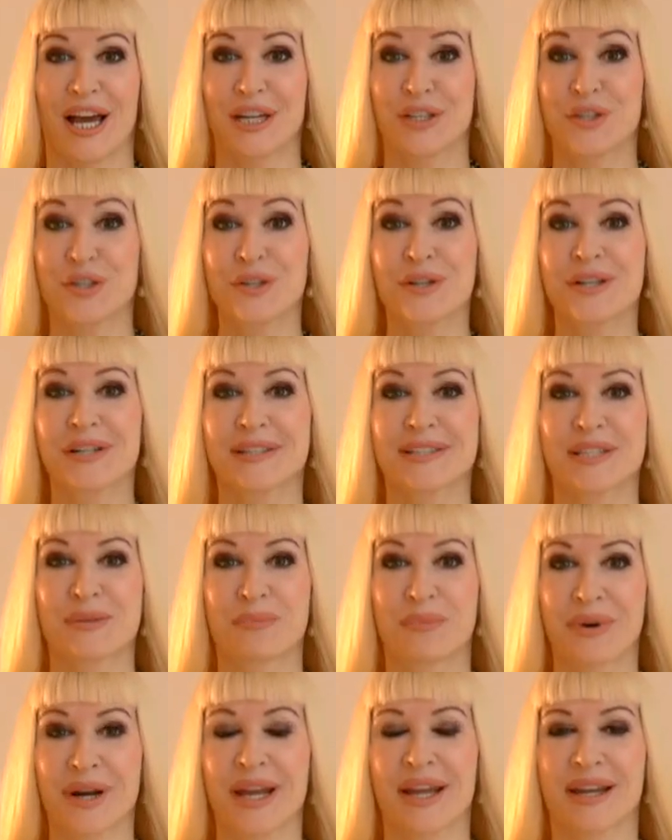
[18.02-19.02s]
Eternal
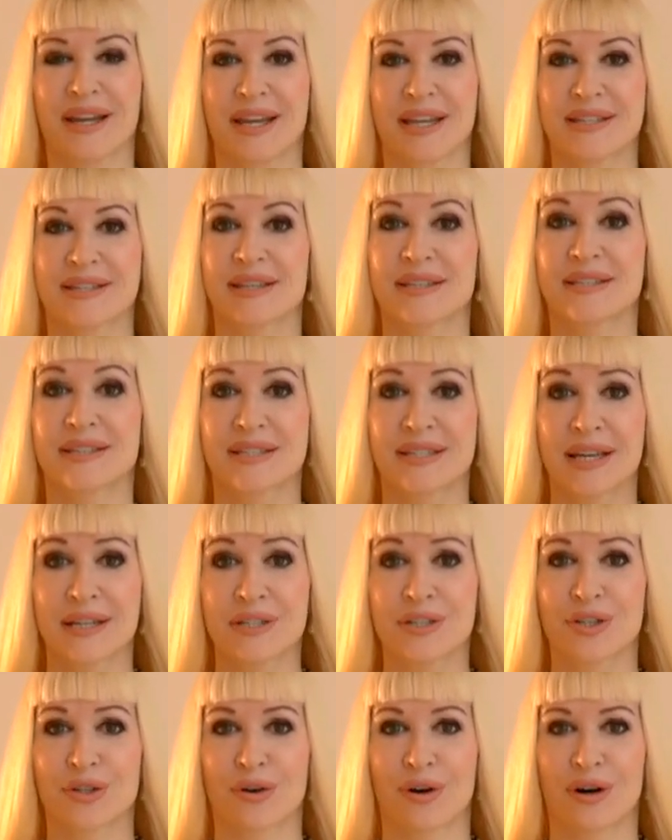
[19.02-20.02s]
Spring is a
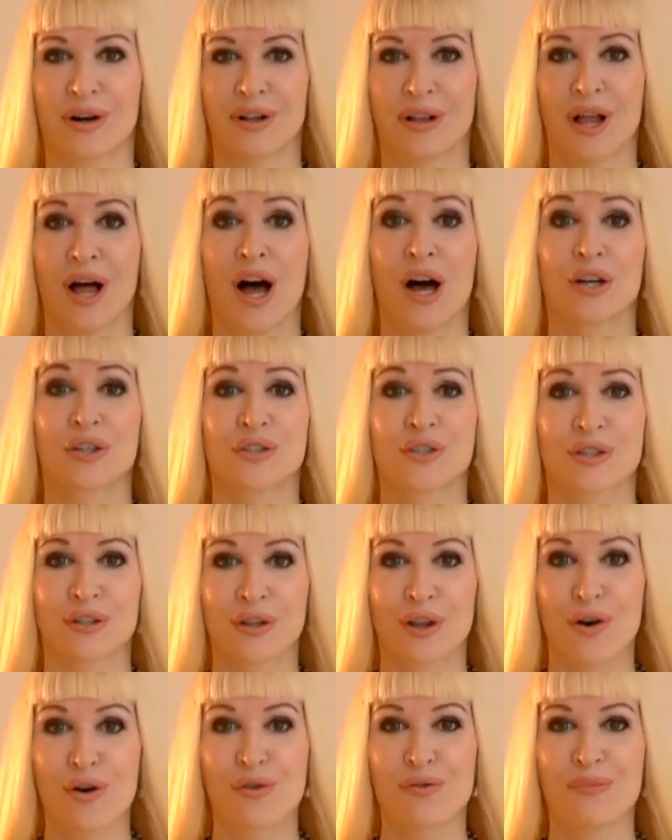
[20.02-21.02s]
sensual,
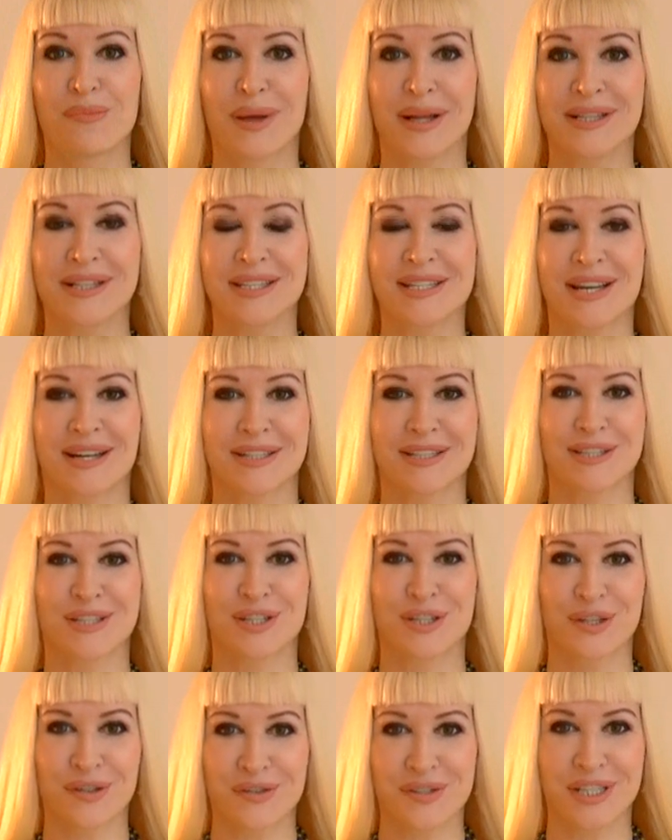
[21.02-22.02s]
slow belly dance
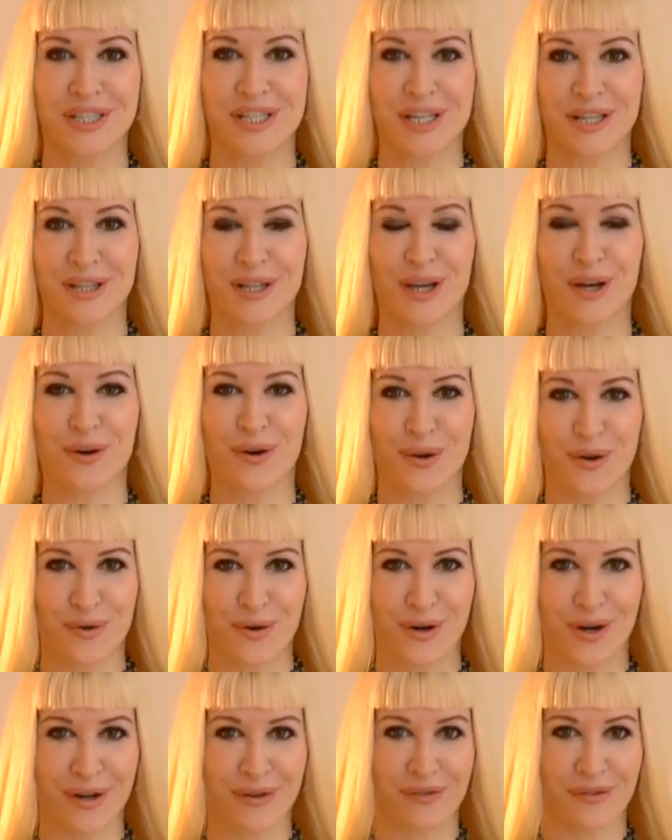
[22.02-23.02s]
Ciftetelli
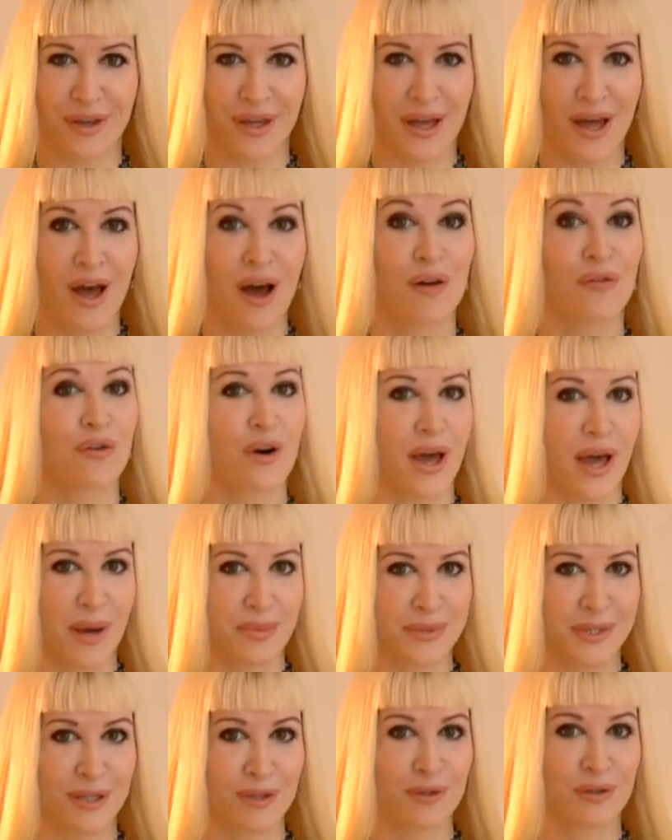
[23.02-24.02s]
choreography for
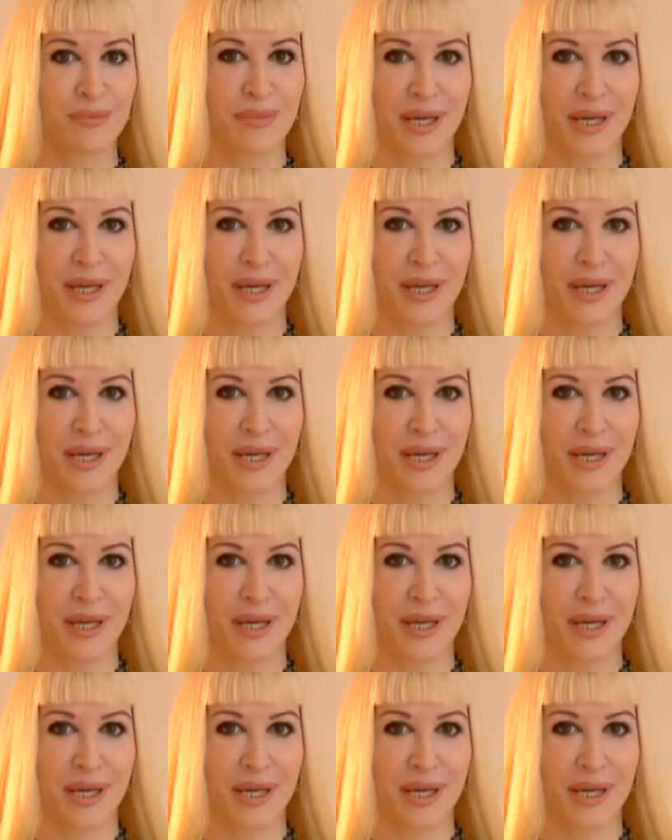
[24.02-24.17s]
absolute